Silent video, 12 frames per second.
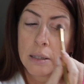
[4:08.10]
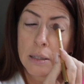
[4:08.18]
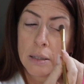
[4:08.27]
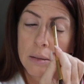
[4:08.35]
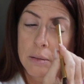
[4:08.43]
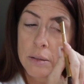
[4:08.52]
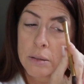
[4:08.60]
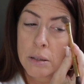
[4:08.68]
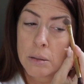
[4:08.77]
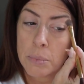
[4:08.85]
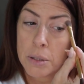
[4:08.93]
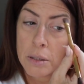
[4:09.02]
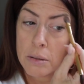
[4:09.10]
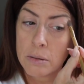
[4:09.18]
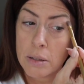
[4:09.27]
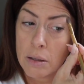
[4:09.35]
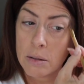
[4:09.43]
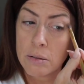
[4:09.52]
And I'm just gonna put this
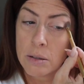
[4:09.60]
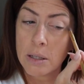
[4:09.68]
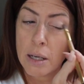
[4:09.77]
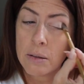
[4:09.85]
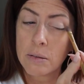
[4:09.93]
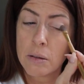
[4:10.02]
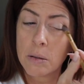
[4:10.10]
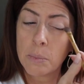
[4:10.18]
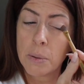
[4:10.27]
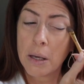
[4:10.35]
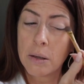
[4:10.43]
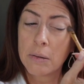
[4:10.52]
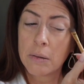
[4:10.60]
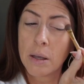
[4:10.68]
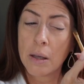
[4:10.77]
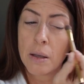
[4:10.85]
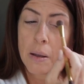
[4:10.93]
down as a nice little base.